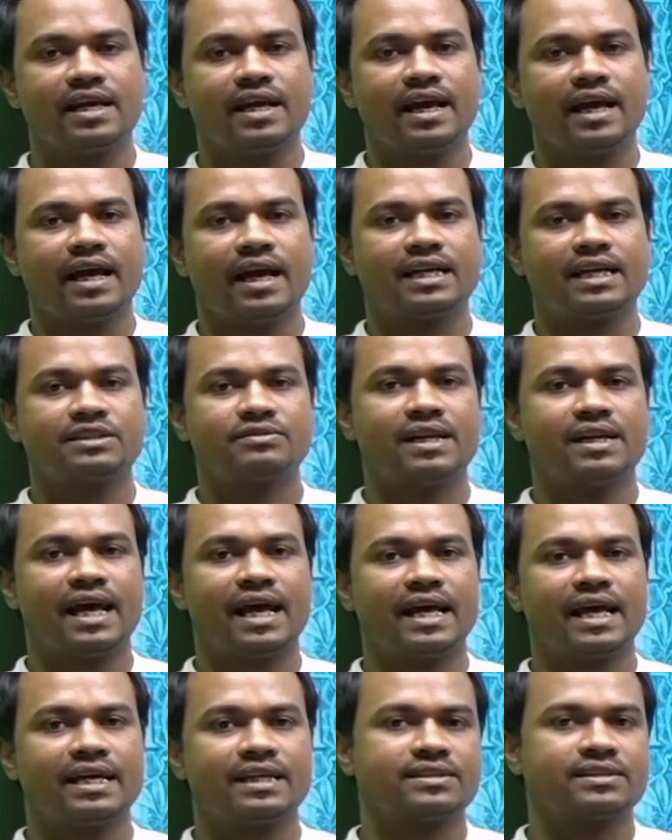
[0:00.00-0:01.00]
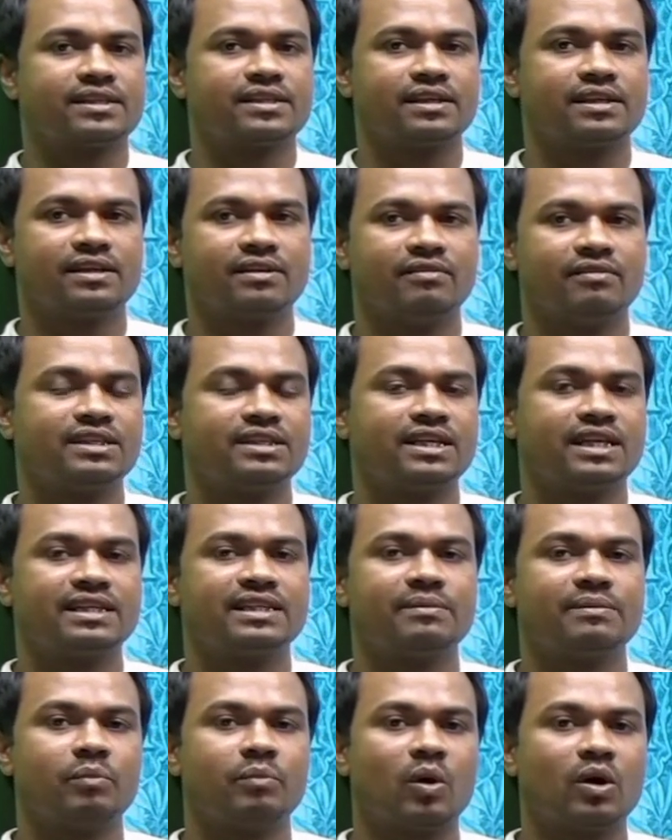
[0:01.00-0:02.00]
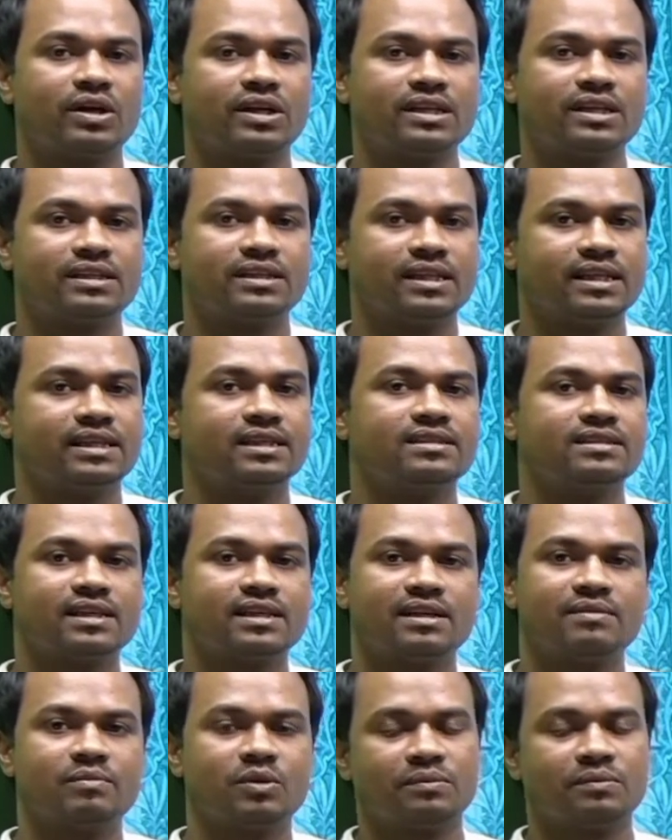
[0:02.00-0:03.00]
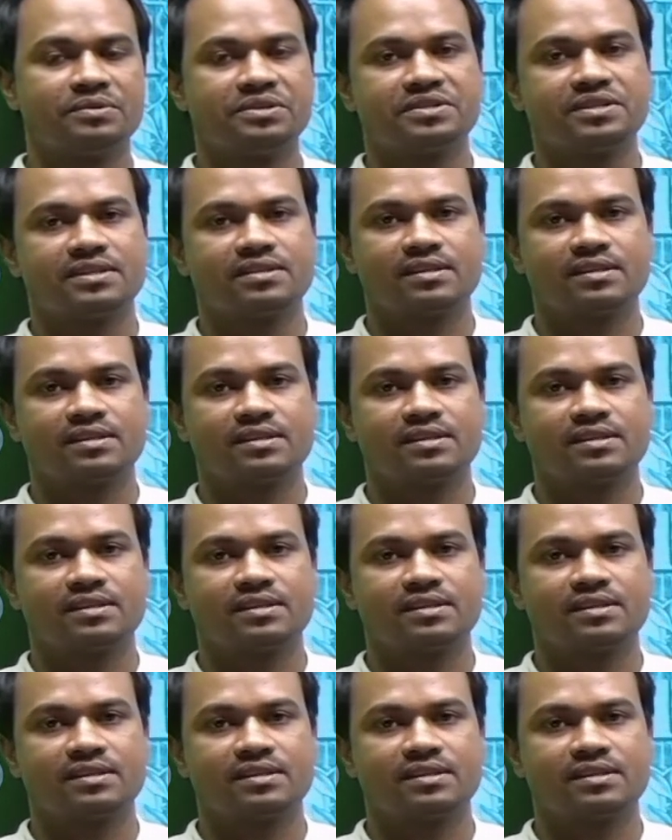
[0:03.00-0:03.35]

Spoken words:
as well as what are the important things and provisions